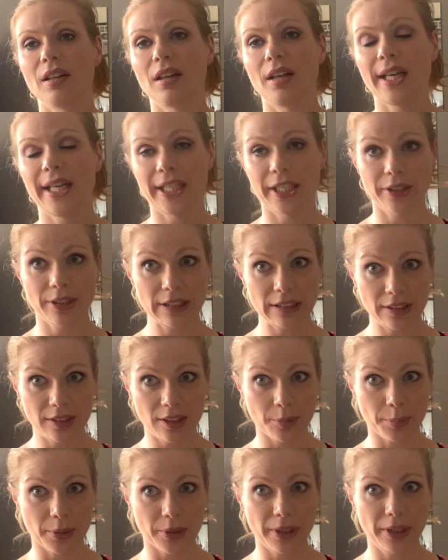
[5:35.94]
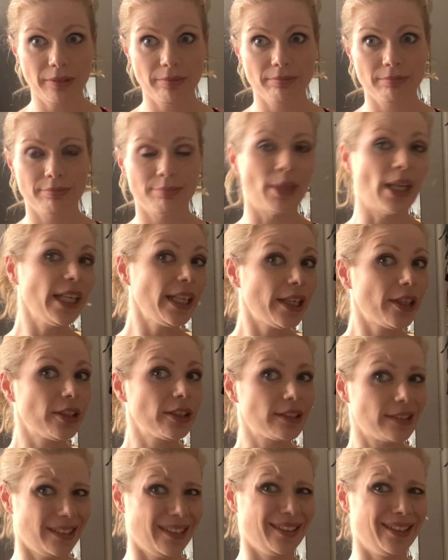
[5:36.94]
hair is slippery. My hair
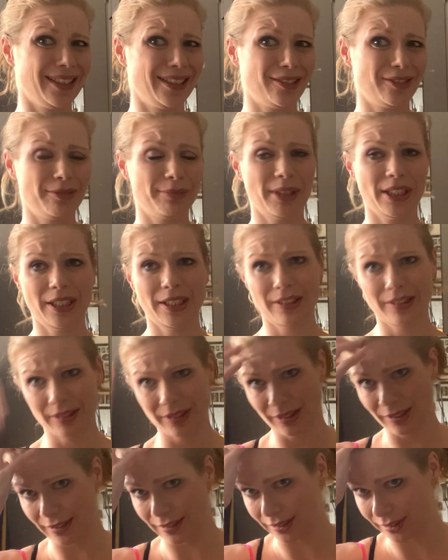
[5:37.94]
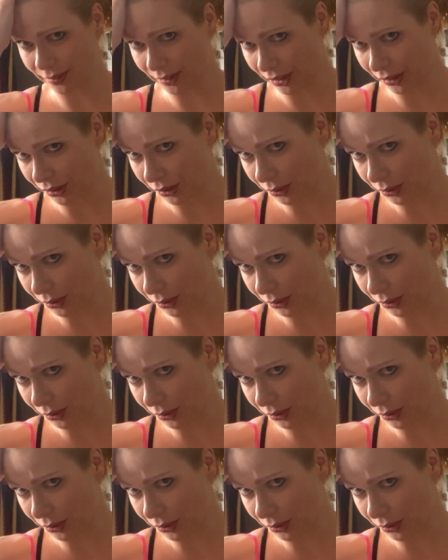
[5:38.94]
is not. My hair is very